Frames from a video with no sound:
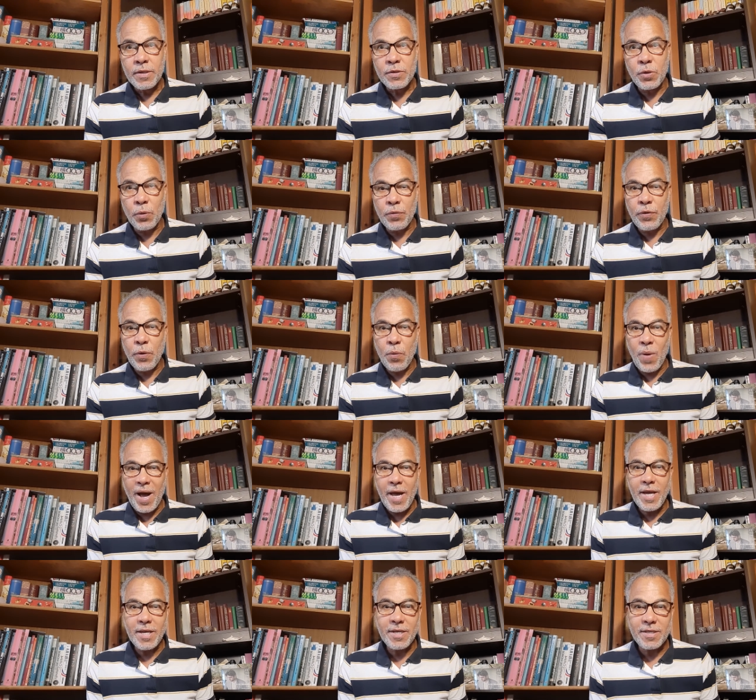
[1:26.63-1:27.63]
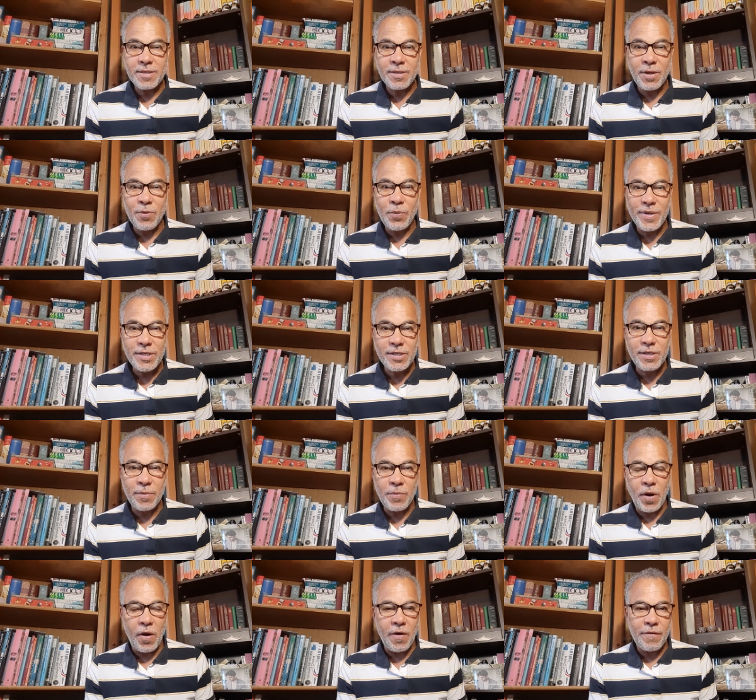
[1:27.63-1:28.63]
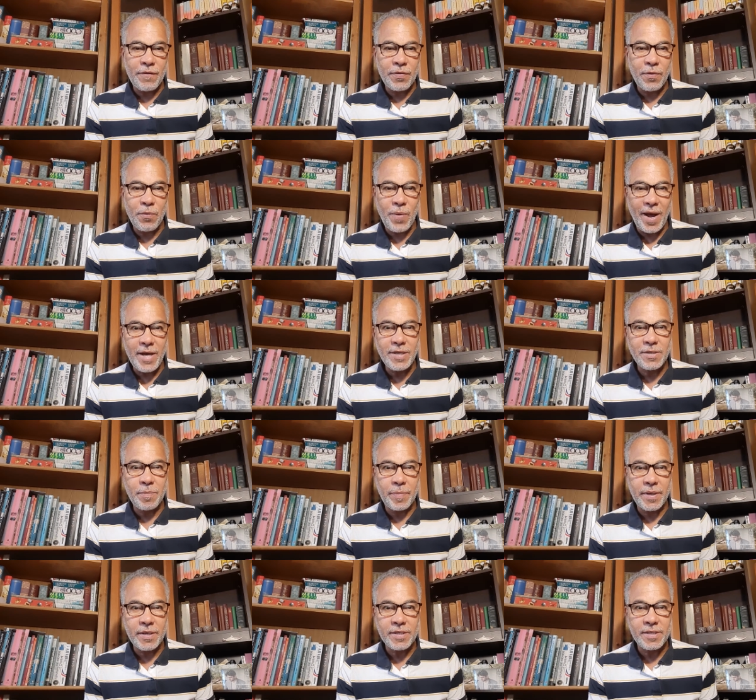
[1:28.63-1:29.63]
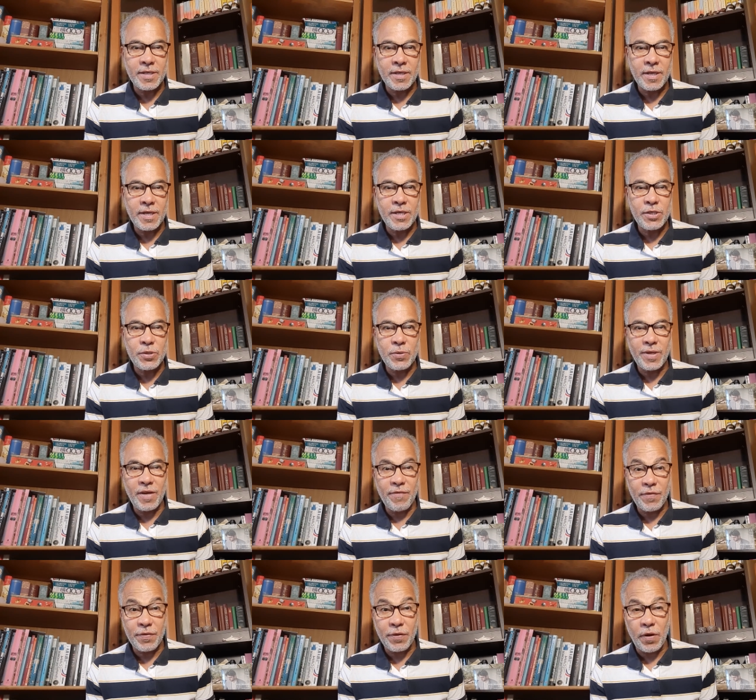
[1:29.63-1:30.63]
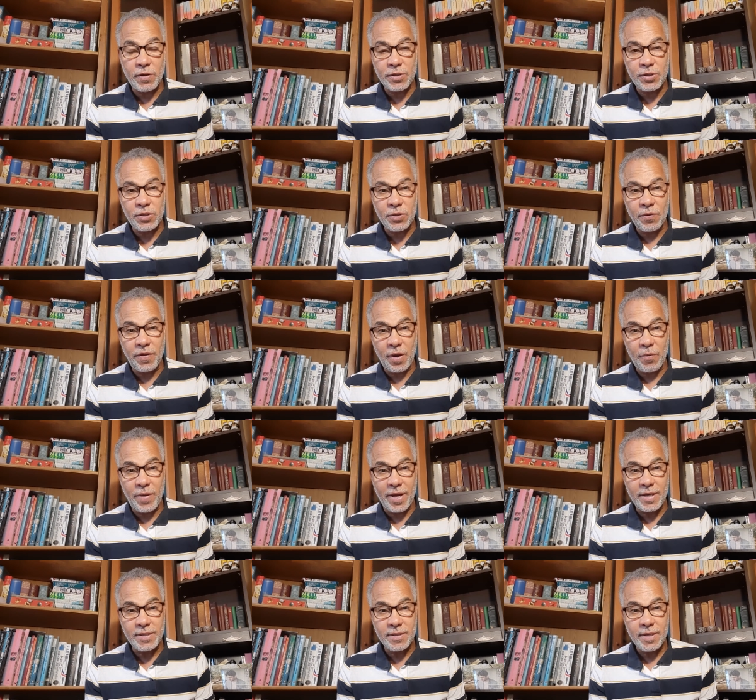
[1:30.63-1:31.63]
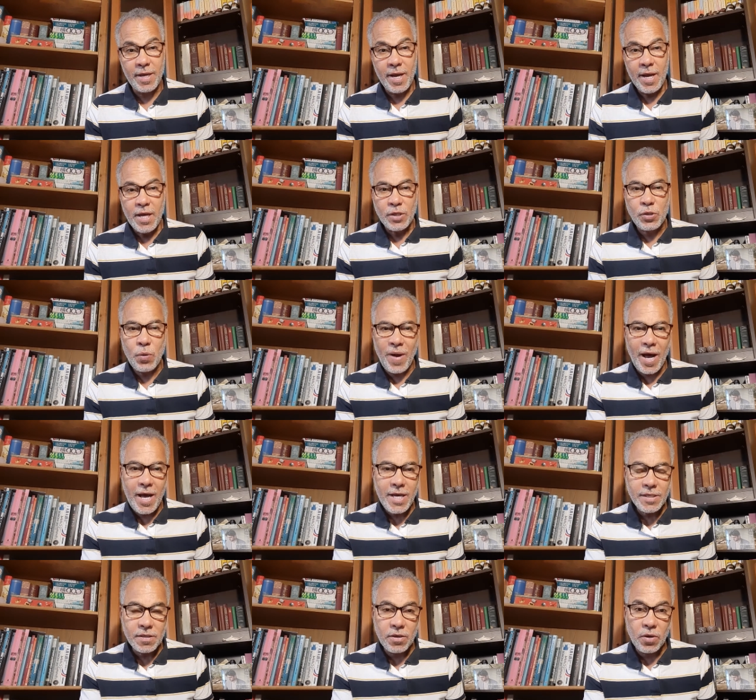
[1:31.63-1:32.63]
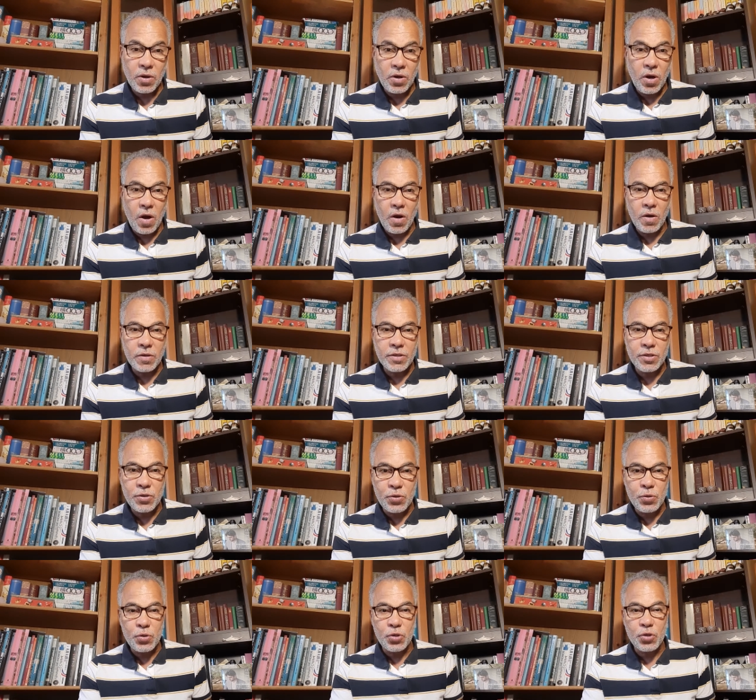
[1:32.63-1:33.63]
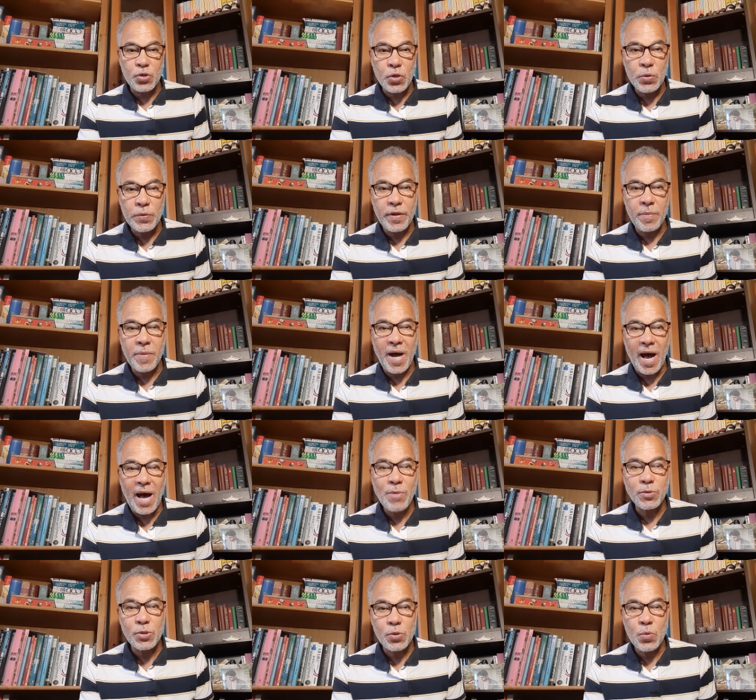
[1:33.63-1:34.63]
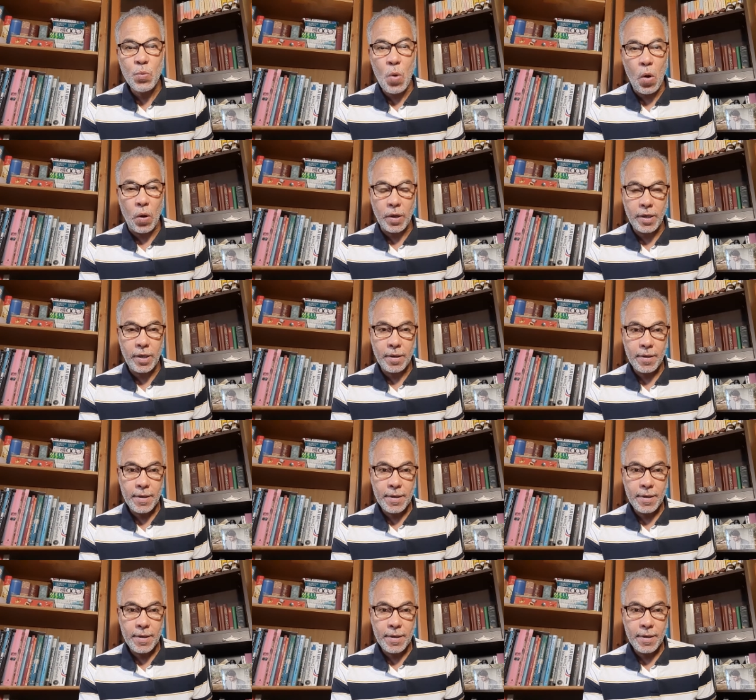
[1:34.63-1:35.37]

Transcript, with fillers: so the wise, the wisdom of the wise person is to give thought to their ways, to ask God to show them how to walk.